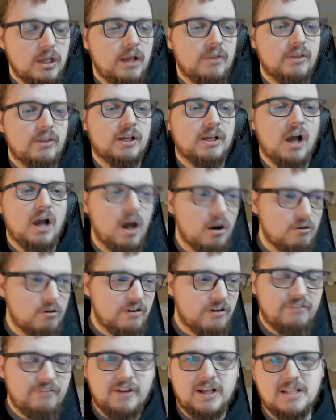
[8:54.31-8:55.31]
The color
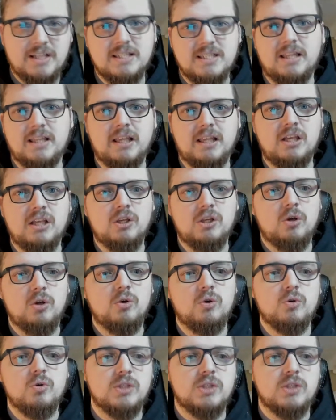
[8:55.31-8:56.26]
effects that they use,